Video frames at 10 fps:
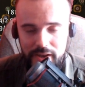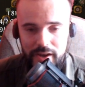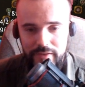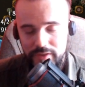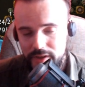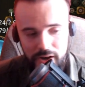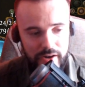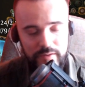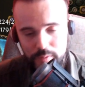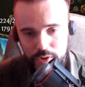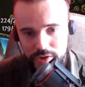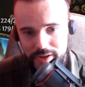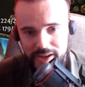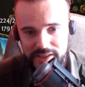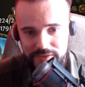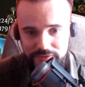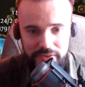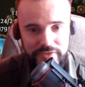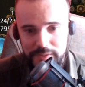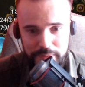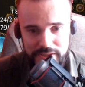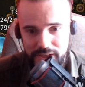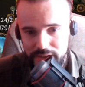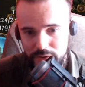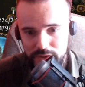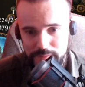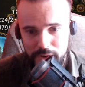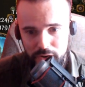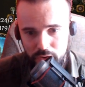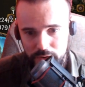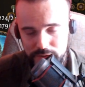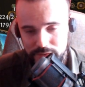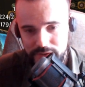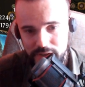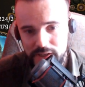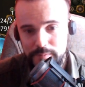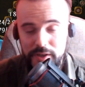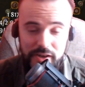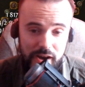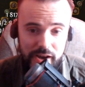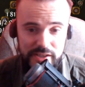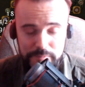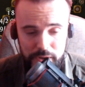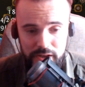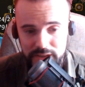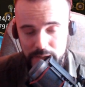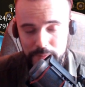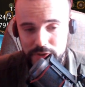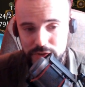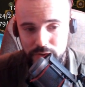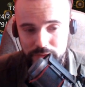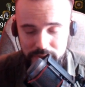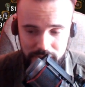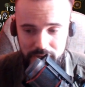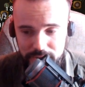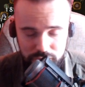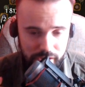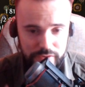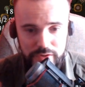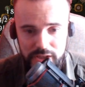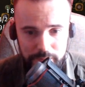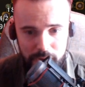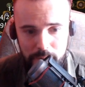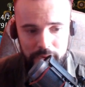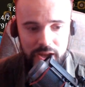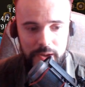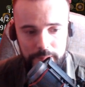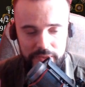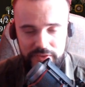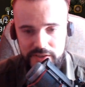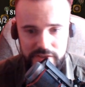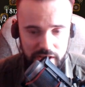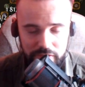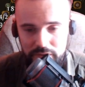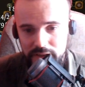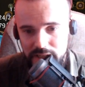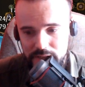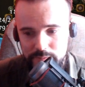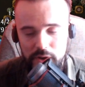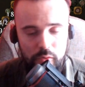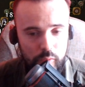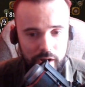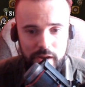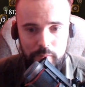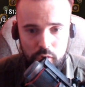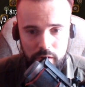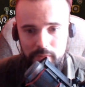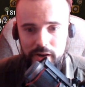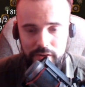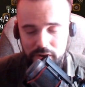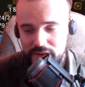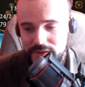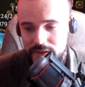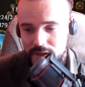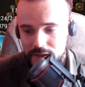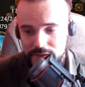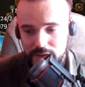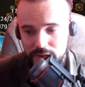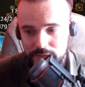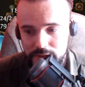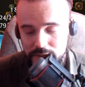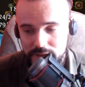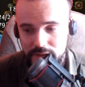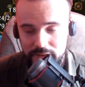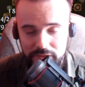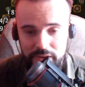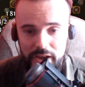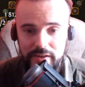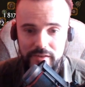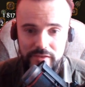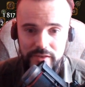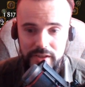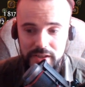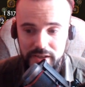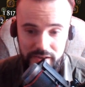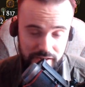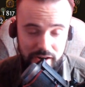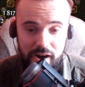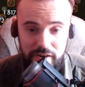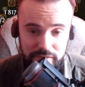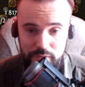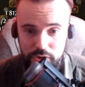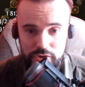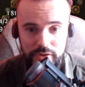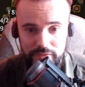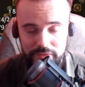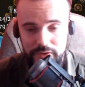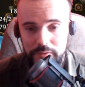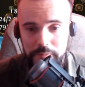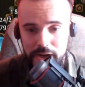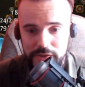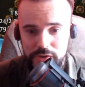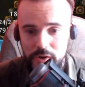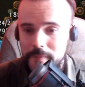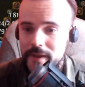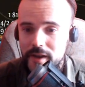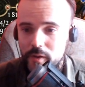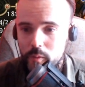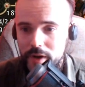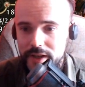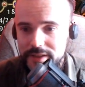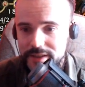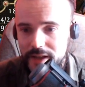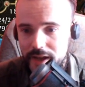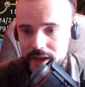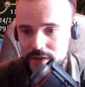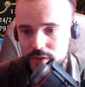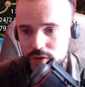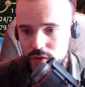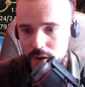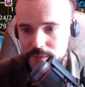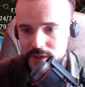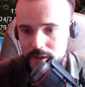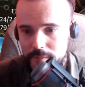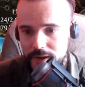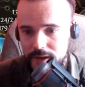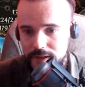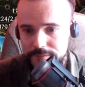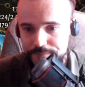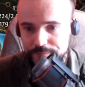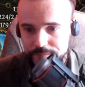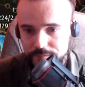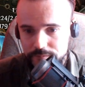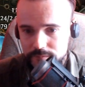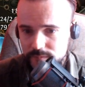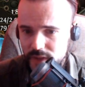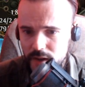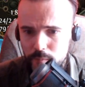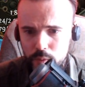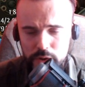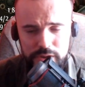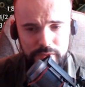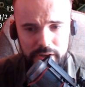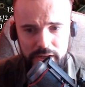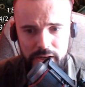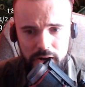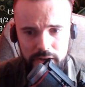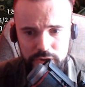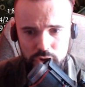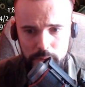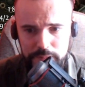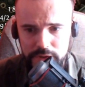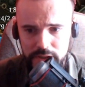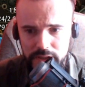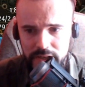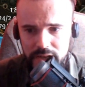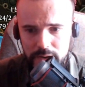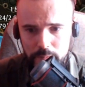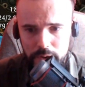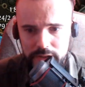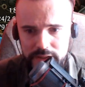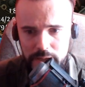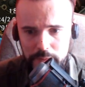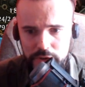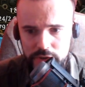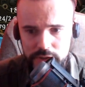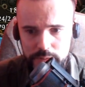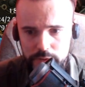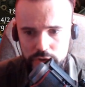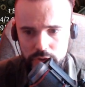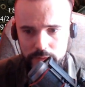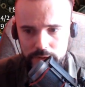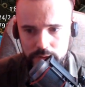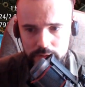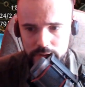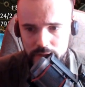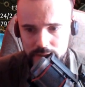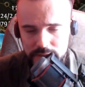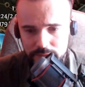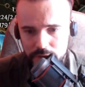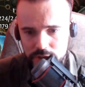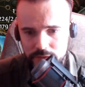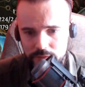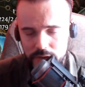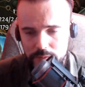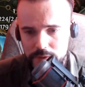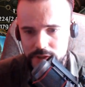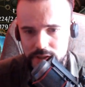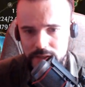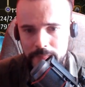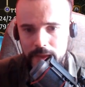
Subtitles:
and the current version has 50% increased mana cost of skills but higher spell damage, so they kind of try to keep up. But this definitely gives me way more mana cost set of skills than the current version of the Fevered Mind. So what I did, I had to drop some points over here. I dropped the brand damage and switched over to the activation frequency,